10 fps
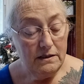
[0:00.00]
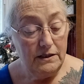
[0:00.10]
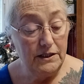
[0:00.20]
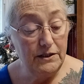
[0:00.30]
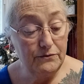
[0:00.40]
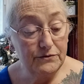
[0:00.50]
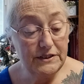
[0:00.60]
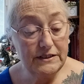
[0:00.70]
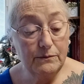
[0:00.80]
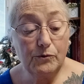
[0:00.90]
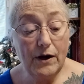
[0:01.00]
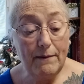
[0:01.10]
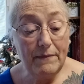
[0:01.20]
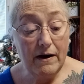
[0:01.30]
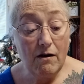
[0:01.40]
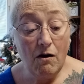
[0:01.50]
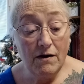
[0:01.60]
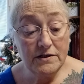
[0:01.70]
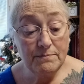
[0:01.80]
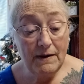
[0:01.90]
the Nutrisystem cranberry
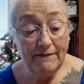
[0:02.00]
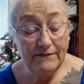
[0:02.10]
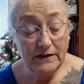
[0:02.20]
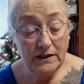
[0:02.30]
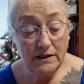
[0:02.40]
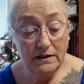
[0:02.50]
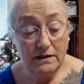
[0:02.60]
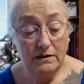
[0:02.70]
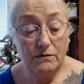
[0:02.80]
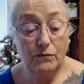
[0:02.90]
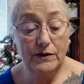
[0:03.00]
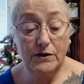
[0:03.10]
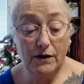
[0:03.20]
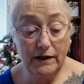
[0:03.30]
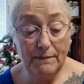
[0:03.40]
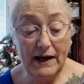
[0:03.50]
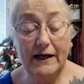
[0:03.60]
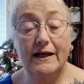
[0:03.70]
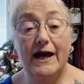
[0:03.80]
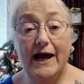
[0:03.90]
orange muffin with turkey
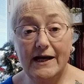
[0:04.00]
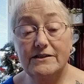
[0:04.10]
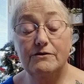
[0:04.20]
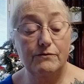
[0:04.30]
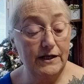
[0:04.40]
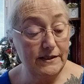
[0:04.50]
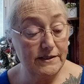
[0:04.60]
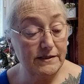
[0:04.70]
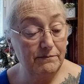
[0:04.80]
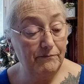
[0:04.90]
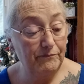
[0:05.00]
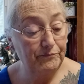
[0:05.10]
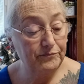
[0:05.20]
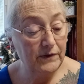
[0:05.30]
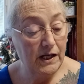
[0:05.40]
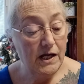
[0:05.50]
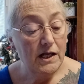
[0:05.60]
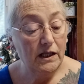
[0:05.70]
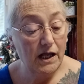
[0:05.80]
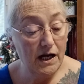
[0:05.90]
bacon, eggs, and grits.
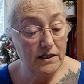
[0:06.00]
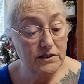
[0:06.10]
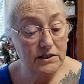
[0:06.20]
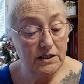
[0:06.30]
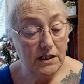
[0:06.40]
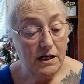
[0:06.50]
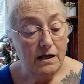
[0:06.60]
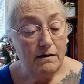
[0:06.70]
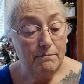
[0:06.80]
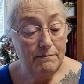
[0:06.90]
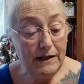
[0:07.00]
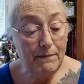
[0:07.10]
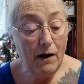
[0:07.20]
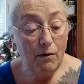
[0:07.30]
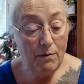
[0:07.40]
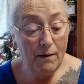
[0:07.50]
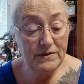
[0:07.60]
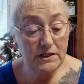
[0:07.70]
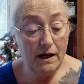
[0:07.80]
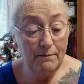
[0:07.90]
Lunch, meatball
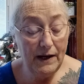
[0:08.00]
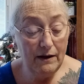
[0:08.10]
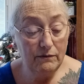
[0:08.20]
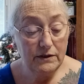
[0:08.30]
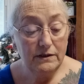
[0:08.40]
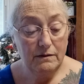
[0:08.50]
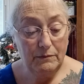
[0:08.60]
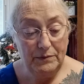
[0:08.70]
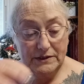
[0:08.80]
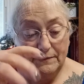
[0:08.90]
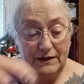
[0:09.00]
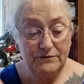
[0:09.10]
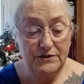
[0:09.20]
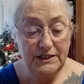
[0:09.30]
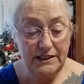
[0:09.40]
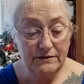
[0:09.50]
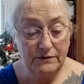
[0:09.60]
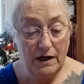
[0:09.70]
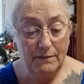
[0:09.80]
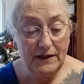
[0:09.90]
parmesan melt. I'm going to put some extra cheese on
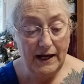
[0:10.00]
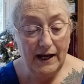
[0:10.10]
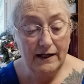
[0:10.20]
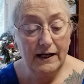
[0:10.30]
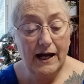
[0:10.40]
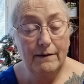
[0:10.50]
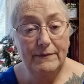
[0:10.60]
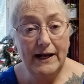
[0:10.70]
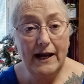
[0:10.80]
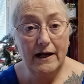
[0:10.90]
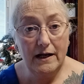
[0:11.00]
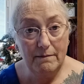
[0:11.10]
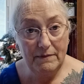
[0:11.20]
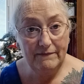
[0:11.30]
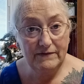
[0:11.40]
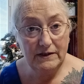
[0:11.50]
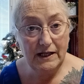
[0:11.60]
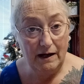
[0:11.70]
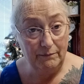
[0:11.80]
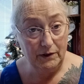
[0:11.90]
top of that. And a banana nut muffin
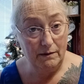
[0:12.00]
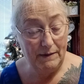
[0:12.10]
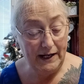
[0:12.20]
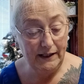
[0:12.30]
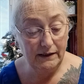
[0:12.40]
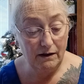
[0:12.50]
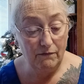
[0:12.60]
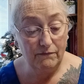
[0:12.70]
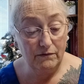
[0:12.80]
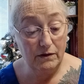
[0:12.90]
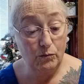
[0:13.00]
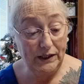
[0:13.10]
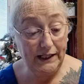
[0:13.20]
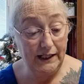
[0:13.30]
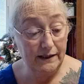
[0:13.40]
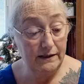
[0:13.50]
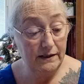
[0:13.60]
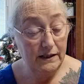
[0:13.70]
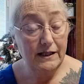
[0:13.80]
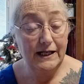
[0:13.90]
that I'm going to make over the weekend
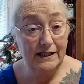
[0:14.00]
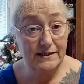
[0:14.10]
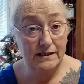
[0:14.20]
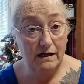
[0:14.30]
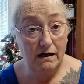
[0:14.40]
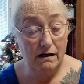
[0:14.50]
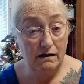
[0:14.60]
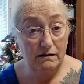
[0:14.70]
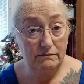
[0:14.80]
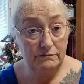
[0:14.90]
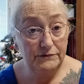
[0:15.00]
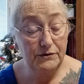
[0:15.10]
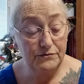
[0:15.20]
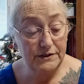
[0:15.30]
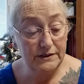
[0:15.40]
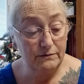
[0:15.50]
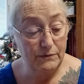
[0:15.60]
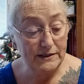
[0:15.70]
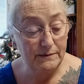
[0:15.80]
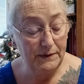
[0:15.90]
is a Nutrisystem
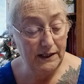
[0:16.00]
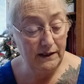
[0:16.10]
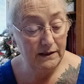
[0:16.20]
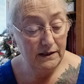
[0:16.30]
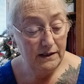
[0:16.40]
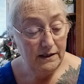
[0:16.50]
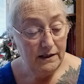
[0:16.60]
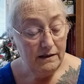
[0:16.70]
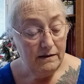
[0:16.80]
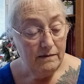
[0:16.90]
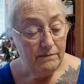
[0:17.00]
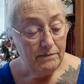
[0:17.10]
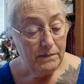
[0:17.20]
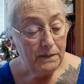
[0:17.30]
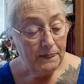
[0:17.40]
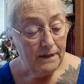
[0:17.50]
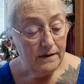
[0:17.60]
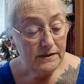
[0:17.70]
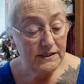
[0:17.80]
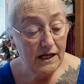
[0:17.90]
recipe.
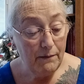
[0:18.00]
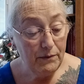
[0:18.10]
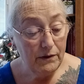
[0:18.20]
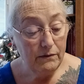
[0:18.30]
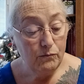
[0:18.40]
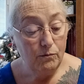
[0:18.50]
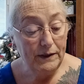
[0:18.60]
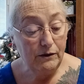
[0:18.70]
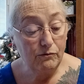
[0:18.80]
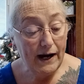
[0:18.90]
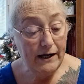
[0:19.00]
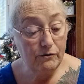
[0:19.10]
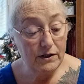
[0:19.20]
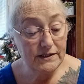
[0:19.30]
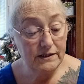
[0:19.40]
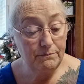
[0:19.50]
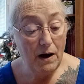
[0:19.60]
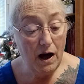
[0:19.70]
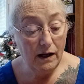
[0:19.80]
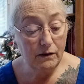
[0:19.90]
Supper will be grain-crusted
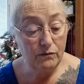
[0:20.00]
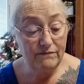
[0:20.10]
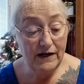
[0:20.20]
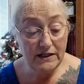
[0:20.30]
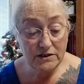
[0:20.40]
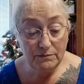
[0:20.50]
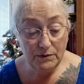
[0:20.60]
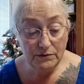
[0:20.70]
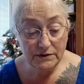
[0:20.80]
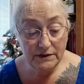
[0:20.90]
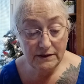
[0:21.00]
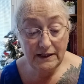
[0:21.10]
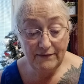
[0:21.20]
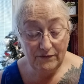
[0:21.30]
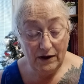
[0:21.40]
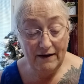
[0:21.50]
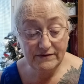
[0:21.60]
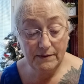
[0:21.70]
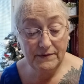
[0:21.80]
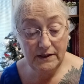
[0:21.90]
pollock with vegetables. David will have
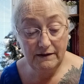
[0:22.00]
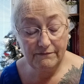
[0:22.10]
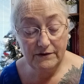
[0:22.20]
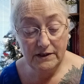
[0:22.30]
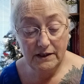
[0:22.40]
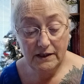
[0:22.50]
something different,